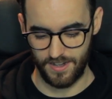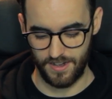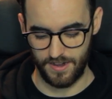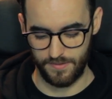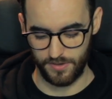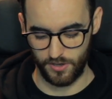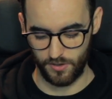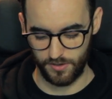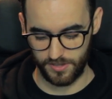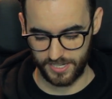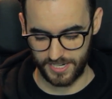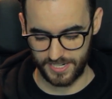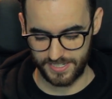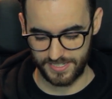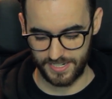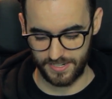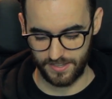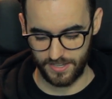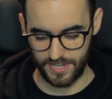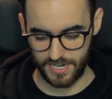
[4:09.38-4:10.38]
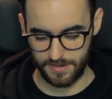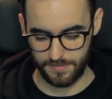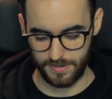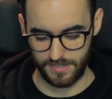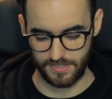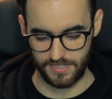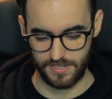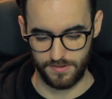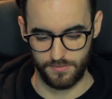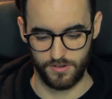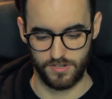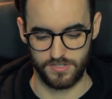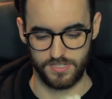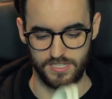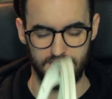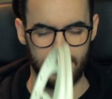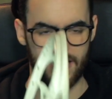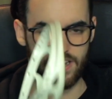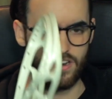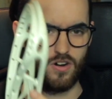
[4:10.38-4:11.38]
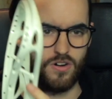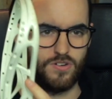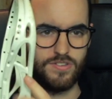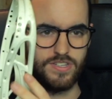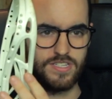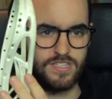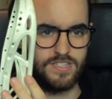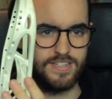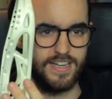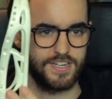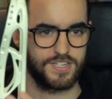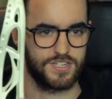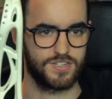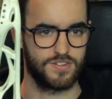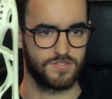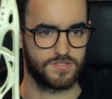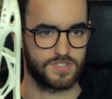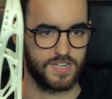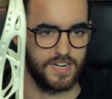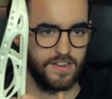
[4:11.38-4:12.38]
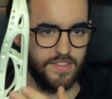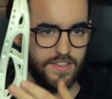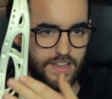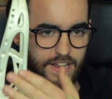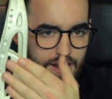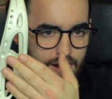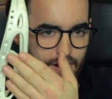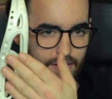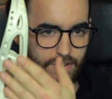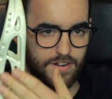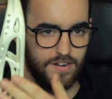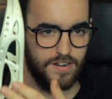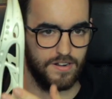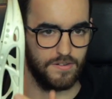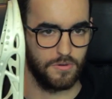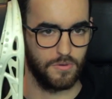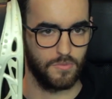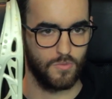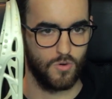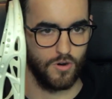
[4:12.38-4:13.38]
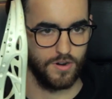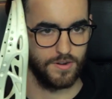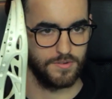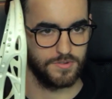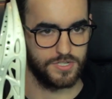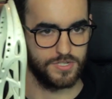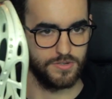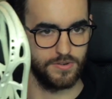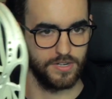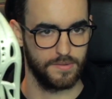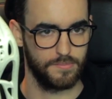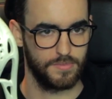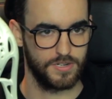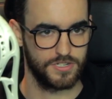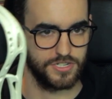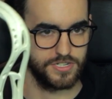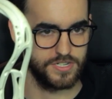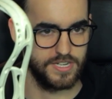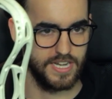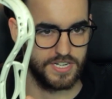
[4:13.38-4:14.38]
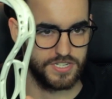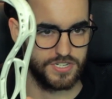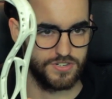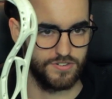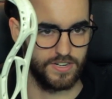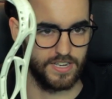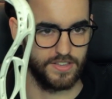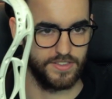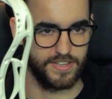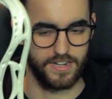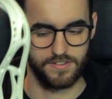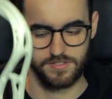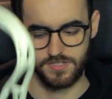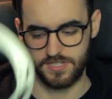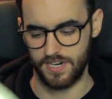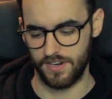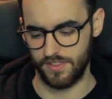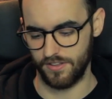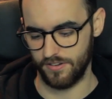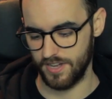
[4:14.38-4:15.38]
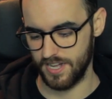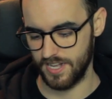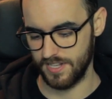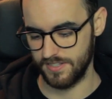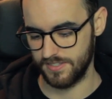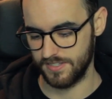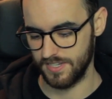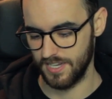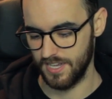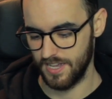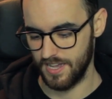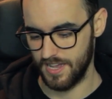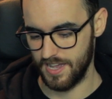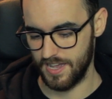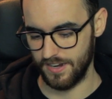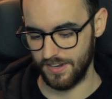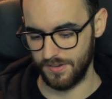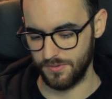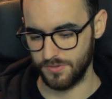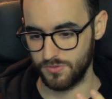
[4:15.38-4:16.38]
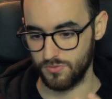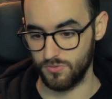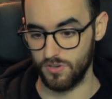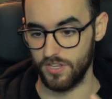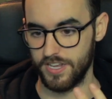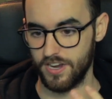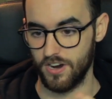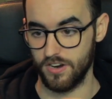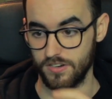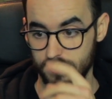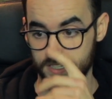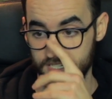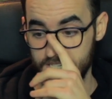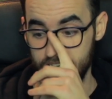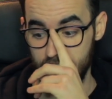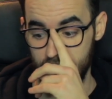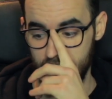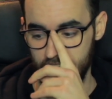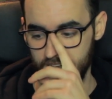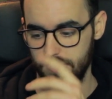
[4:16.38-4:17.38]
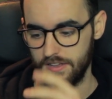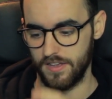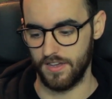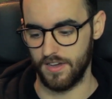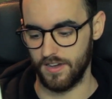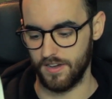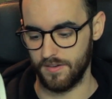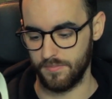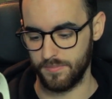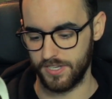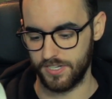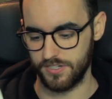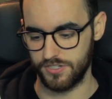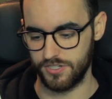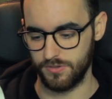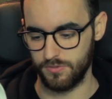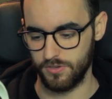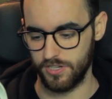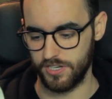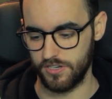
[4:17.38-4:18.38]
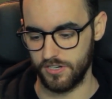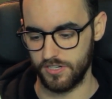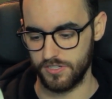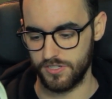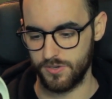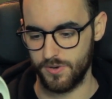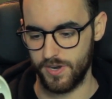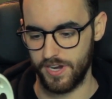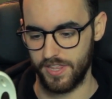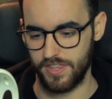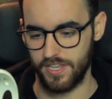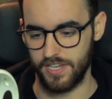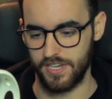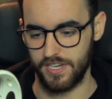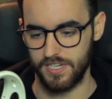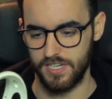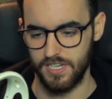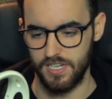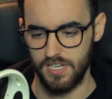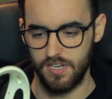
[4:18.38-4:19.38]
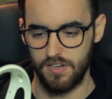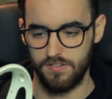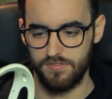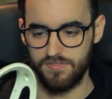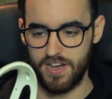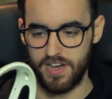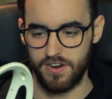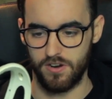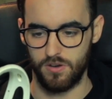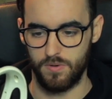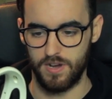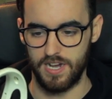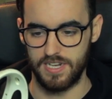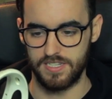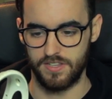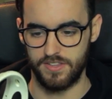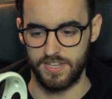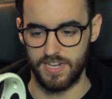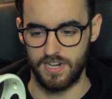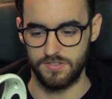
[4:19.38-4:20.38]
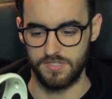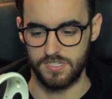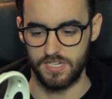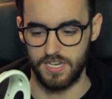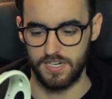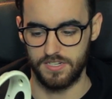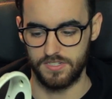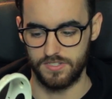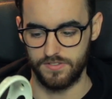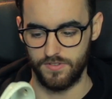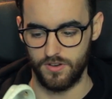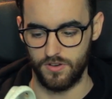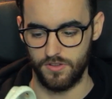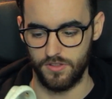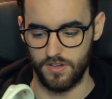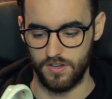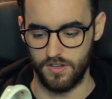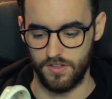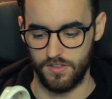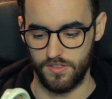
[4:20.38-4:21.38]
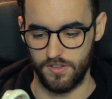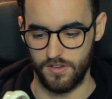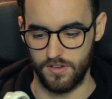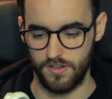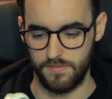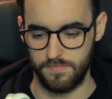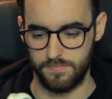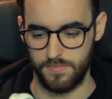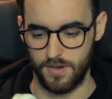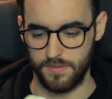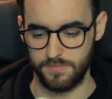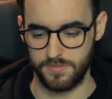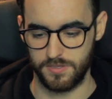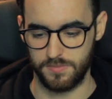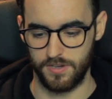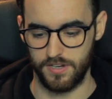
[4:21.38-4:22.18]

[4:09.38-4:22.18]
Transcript: The only thing I didn't like about them was they had all this texture. It was kind of the era where Warrior was doing a bunch of texturing on the outside of their heads, and it was really hard to dye because you really couldn't do anything vinyl-wise on the outside because of all the bumps.